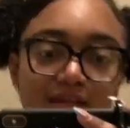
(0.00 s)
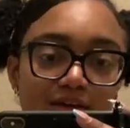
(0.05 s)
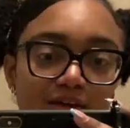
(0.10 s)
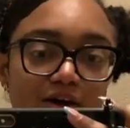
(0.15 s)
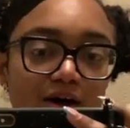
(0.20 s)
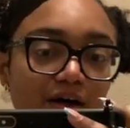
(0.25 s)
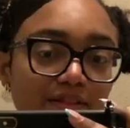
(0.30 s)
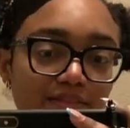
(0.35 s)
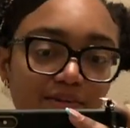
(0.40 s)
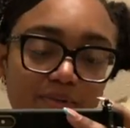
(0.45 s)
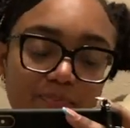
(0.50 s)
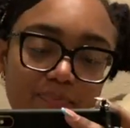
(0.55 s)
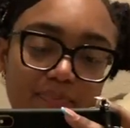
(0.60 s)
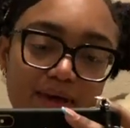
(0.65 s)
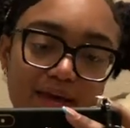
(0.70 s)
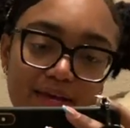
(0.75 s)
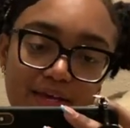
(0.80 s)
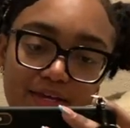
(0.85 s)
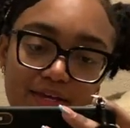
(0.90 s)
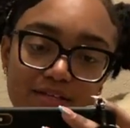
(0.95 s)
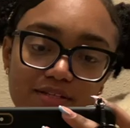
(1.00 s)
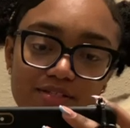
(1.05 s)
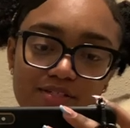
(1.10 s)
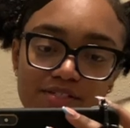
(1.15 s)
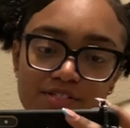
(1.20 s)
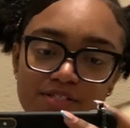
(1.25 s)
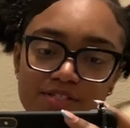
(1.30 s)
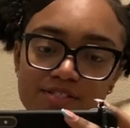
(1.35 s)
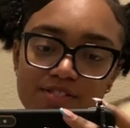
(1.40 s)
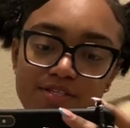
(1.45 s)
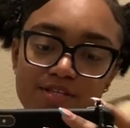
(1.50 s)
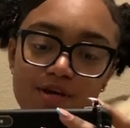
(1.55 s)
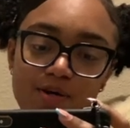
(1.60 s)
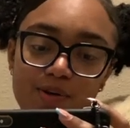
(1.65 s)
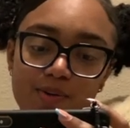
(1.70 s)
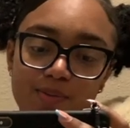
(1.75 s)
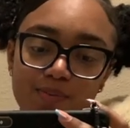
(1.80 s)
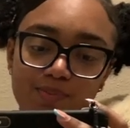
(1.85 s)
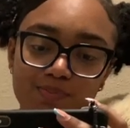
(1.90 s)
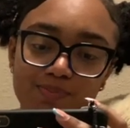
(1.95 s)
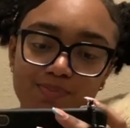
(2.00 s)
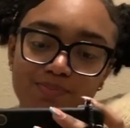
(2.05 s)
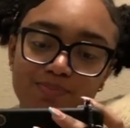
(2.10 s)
got their package, so